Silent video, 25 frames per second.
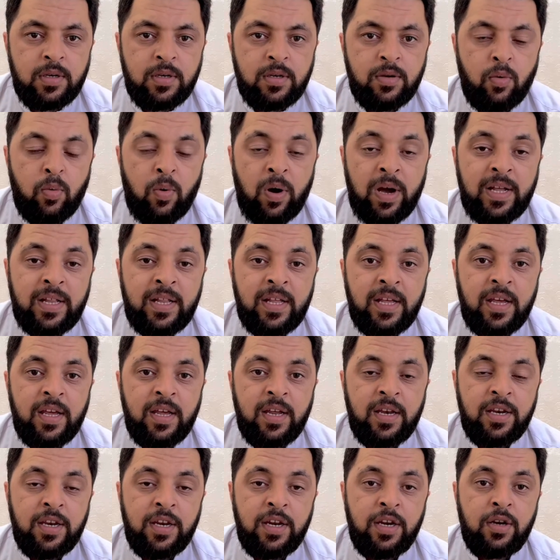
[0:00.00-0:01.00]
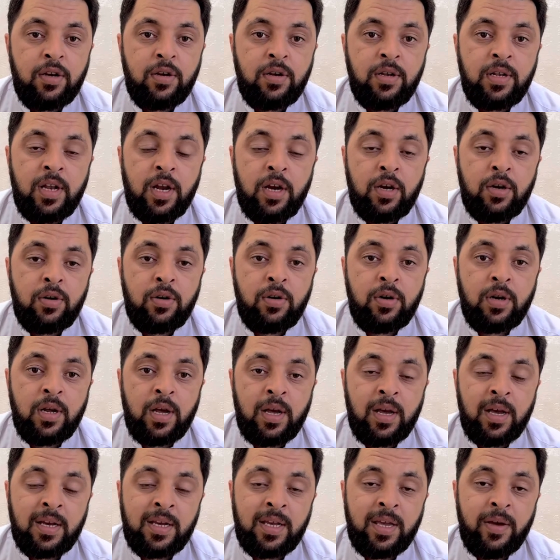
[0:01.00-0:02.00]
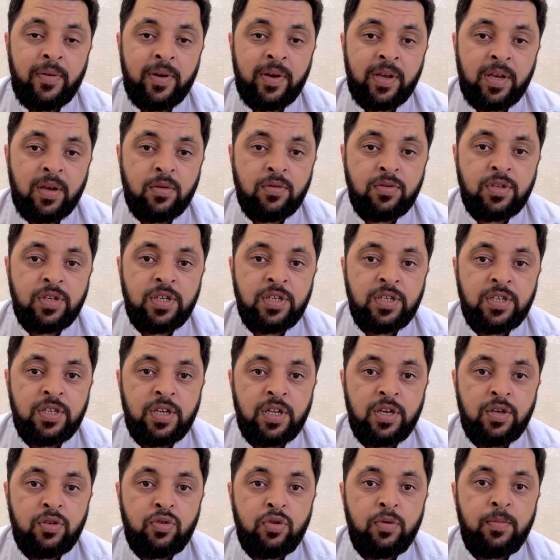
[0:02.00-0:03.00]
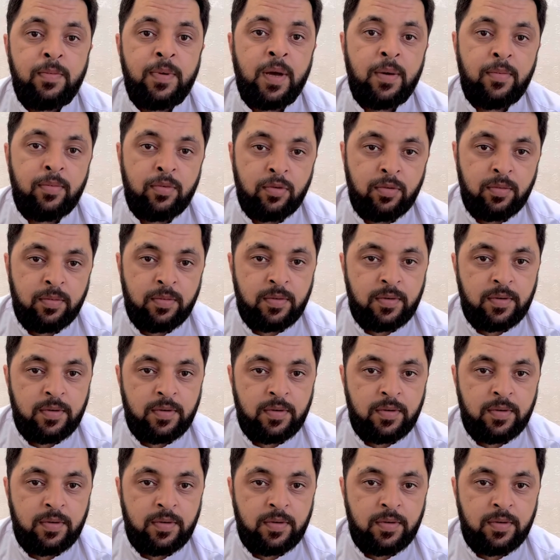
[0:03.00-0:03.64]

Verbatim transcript: why they need that a K V Q C engineer should be approved.